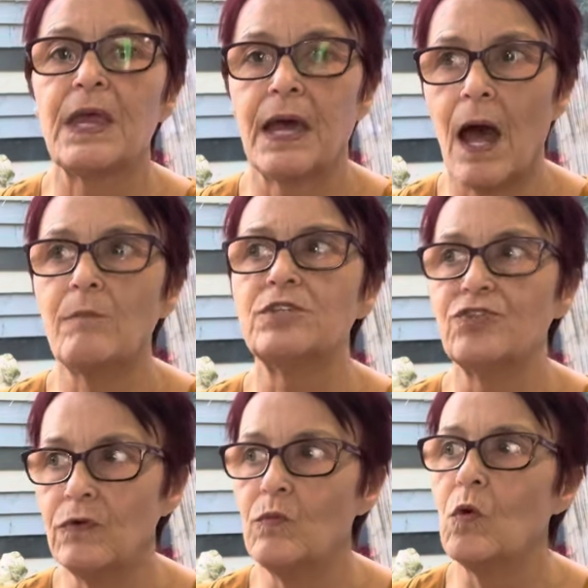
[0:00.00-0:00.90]

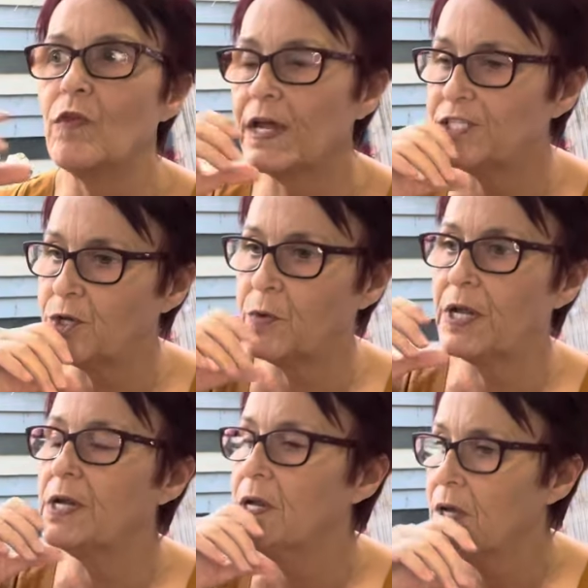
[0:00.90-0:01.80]
capturing what they're
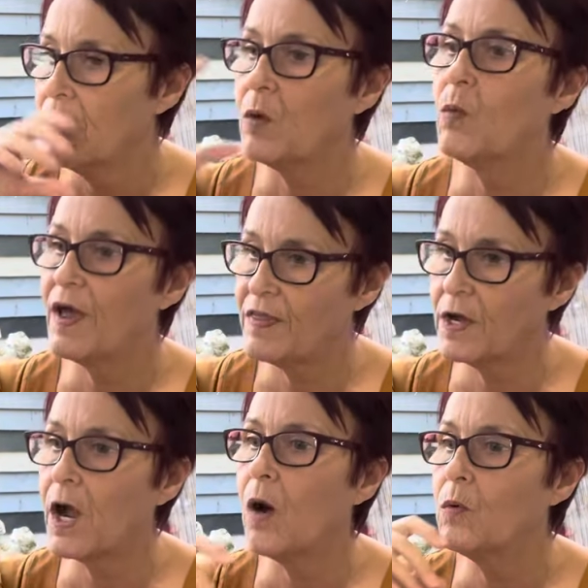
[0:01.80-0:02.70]
doing, where they're
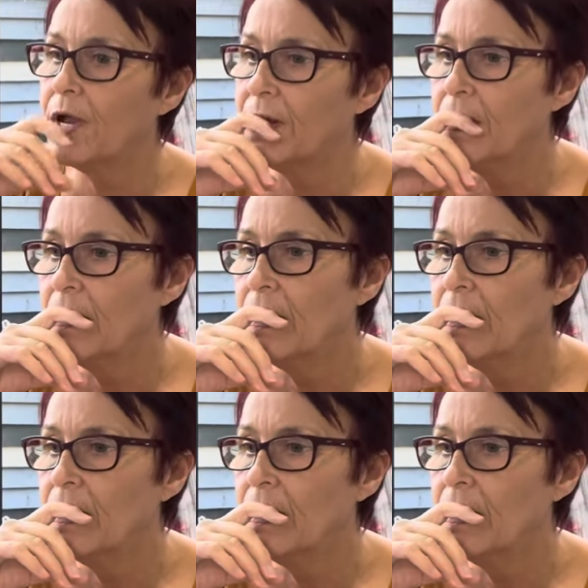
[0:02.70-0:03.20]
going.